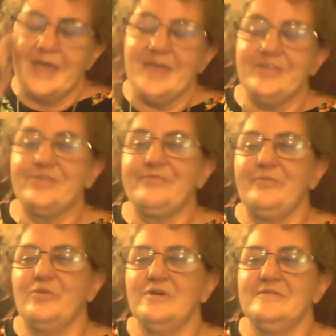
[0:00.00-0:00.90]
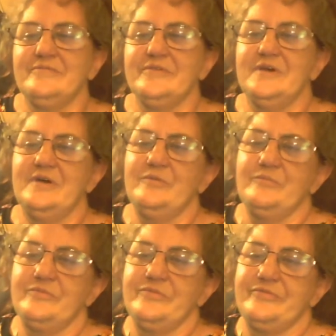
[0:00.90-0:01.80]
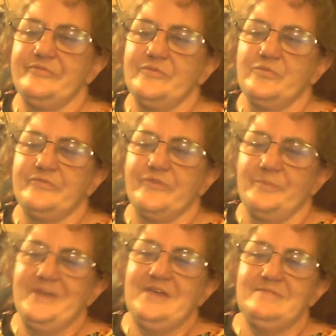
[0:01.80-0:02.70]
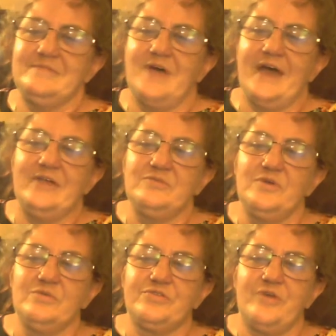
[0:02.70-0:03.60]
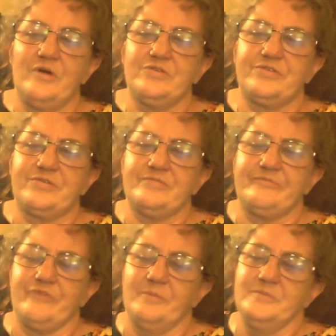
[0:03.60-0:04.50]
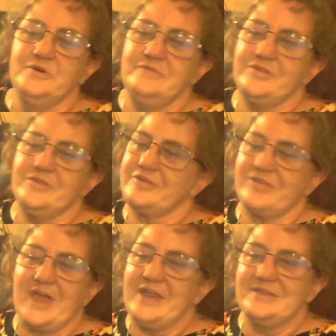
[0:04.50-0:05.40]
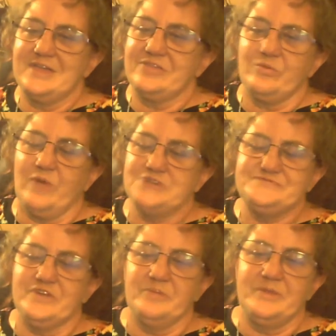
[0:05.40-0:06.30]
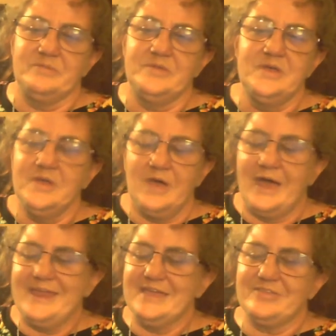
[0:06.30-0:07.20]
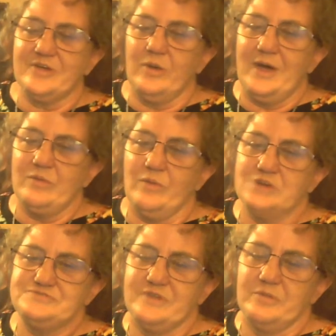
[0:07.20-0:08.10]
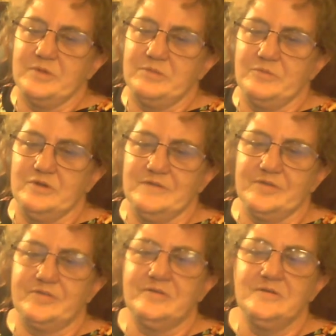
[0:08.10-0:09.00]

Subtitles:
I guess it's more for me. I don't know songs from movies because I didn't get to watch very many. I didn't get to go out and watch very many movies.